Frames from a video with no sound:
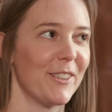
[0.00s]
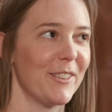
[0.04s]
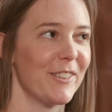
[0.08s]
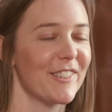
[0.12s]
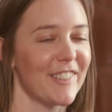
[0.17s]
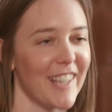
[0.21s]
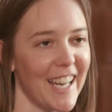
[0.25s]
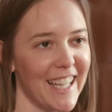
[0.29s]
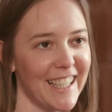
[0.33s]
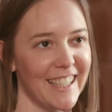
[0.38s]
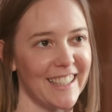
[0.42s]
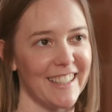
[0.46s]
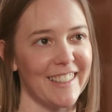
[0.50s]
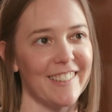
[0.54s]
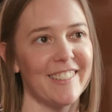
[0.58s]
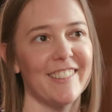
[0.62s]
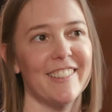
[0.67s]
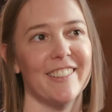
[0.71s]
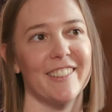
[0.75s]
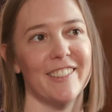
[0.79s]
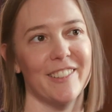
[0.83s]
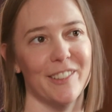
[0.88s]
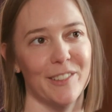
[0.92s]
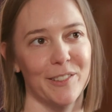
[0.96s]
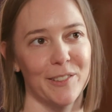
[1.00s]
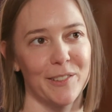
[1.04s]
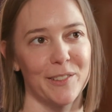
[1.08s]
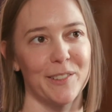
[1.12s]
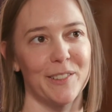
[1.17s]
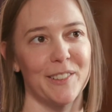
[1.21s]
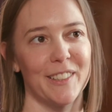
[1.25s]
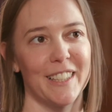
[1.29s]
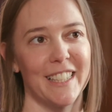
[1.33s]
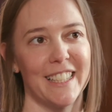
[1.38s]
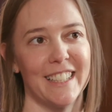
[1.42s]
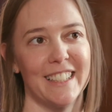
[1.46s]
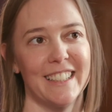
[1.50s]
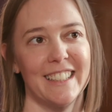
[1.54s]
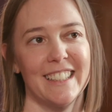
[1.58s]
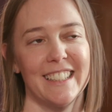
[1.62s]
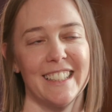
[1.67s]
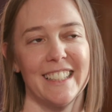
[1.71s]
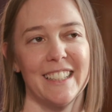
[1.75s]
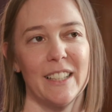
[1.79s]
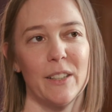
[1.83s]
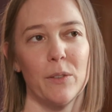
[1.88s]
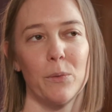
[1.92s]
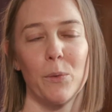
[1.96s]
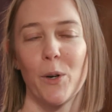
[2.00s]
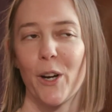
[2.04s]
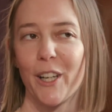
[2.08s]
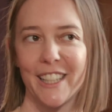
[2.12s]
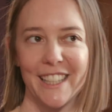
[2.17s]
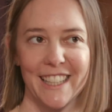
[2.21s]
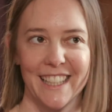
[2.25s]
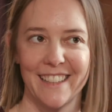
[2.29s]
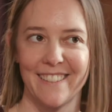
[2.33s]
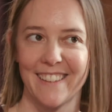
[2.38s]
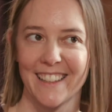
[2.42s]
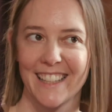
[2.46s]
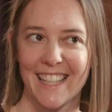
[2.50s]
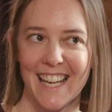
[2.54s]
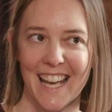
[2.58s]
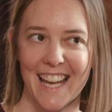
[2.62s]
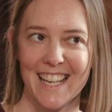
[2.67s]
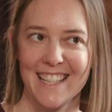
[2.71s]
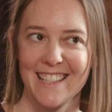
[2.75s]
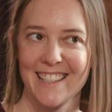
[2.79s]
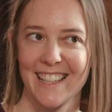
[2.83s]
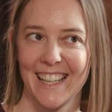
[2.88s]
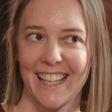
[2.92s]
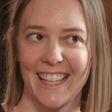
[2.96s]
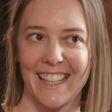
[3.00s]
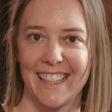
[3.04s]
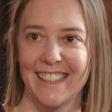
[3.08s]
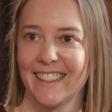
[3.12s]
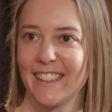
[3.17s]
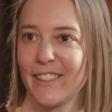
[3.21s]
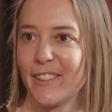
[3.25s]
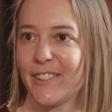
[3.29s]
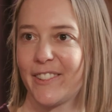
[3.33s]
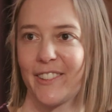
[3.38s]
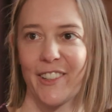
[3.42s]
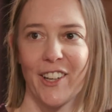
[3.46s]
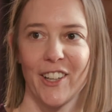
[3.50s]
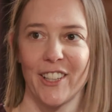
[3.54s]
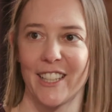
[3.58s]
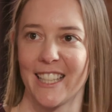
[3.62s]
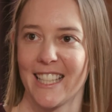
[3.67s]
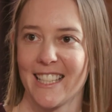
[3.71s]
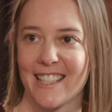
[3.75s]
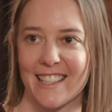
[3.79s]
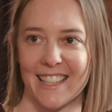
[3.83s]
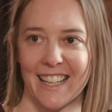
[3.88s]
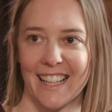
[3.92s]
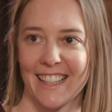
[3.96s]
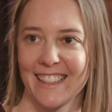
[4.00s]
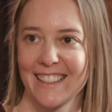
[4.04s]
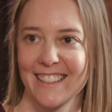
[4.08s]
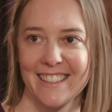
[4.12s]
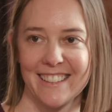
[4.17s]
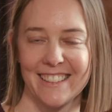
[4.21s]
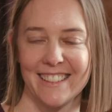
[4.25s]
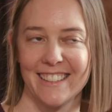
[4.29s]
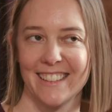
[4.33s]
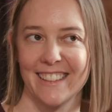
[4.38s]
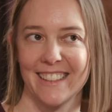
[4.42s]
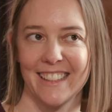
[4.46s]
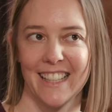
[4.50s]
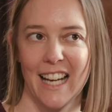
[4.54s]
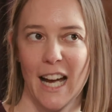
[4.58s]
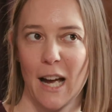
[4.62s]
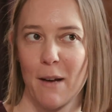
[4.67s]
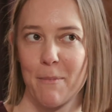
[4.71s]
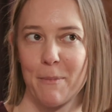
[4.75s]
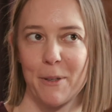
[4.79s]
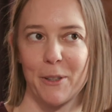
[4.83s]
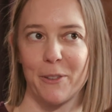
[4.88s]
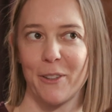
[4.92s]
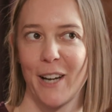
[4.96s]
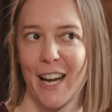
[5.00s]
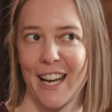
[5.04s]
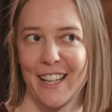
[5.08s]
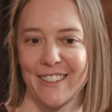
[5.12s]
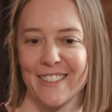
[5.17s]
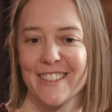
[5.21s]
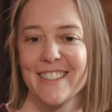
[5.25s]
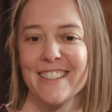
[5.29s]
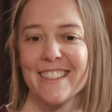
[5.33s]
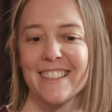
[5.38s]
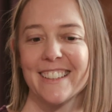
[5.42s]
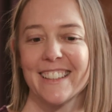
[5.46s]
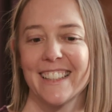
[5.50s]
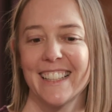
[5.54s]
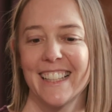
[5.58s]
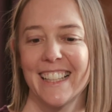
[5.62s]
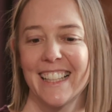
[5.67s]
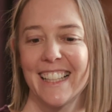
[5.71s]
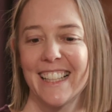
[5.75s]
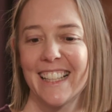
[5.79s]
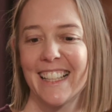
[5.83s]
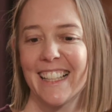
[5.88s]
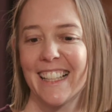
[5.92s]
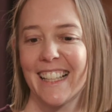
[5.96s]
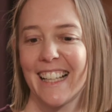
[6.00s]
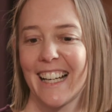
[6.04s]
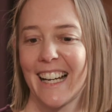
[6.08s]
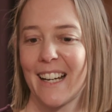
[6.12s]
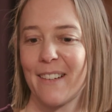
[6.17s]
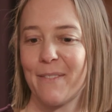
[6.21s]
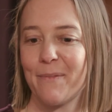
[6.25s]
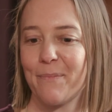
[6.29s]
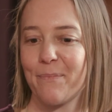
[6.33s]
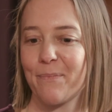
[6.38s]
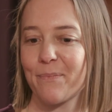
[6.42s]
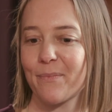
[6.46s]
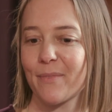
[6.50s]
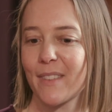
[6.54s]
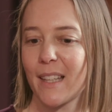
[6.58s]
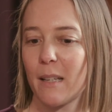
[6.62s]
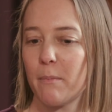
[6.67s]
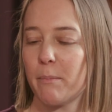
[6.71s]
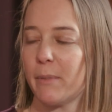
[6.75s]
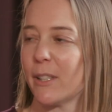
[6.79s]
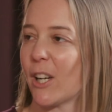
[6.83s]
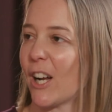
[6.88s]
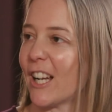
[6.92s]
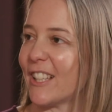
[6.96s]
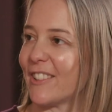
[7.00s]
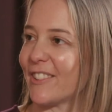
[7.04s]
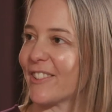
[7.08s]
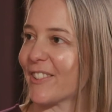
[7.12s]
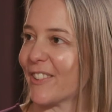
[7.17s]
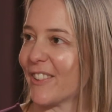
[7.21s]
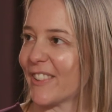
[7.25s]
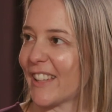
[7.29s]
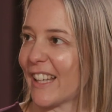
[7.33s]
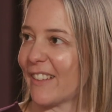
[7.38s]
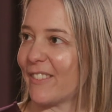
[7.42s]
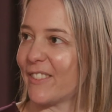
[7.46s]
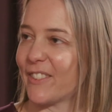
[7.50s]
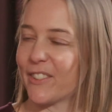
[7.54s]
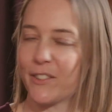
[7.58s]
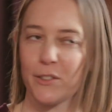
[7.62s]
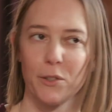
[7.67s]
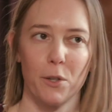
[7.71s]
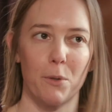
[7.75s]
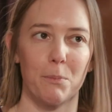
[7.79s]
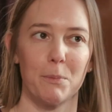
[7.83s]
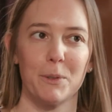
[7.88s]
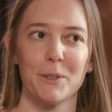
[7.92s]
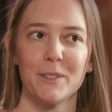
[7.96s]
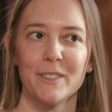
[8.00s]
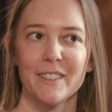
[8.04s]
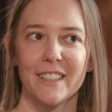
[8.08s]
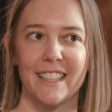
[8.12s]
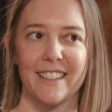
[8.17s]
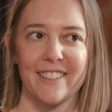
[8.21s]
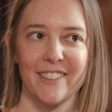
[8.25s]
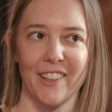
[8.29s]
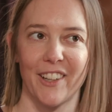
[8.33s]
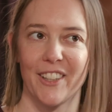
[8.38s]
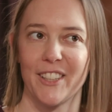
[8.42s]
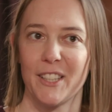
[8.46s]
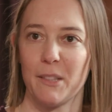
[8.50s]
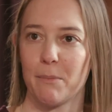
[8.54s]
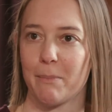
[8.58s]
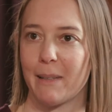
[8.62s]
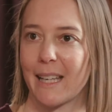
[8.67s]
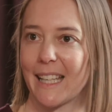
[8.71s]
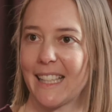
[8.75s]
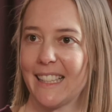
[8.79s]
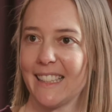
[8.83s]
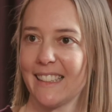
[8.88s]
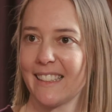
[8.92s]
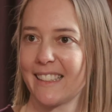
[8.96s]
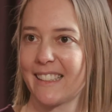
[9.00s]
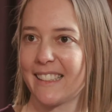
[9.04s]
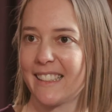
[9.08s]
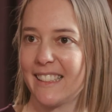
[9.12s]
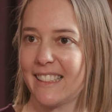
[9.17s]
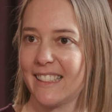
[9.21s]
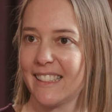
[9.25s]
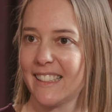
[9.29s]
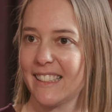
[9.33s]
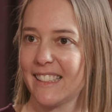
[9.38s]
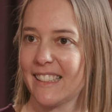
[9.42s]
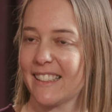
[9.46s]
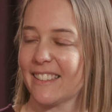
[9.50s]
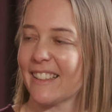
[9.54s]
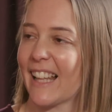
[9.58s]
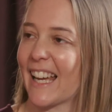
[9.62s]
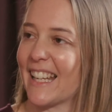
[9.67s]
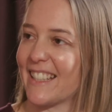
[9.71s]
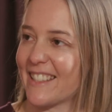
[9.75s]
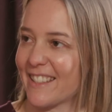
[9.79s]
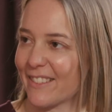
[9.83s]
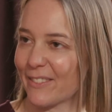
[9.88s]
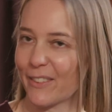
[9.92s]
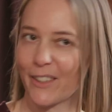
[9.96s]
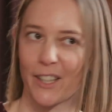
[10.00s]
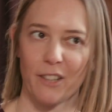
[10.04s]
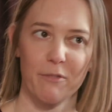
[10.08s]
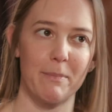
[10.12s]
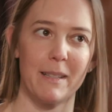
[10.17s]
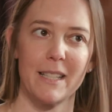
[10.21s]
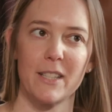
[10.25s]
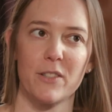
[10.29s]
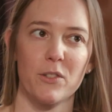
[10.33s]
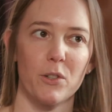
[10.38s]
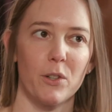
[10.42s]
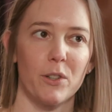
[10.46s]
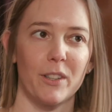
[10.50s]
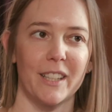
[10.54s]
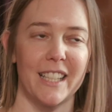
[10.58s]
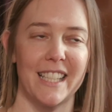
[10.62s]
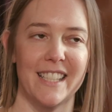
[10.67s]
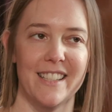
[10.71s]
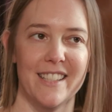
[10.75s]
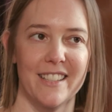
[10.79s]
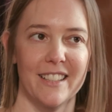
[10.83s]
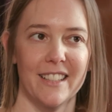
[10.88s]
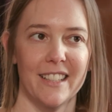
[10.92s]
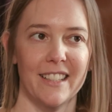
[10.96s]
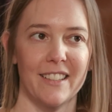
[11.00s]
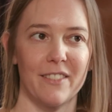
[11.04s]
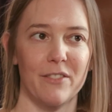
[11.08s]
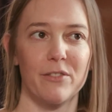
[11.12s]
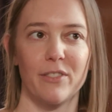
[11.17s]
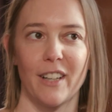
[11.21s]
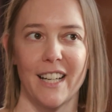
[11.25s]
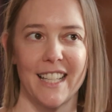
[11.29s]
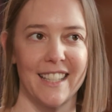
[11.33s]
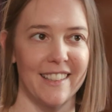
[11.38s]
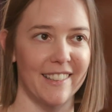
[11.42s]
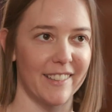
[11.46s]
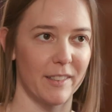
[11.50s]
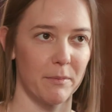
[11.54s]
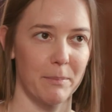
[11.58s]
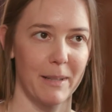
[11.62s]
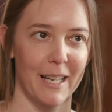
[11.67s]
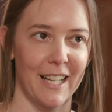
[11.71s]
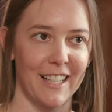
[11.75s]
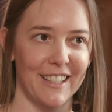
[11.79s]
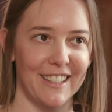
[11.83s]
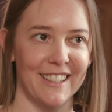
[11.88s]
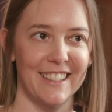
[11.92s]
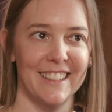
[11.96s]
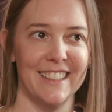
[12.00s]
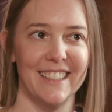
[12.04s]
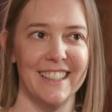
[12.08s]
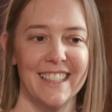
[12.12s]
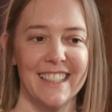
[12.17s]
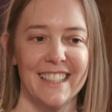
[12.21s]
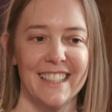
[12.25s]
who was taking us to school and working in the canteen. He was the only dad around. But I just thought that was normal. It's only been later when I've been talking to friends about it,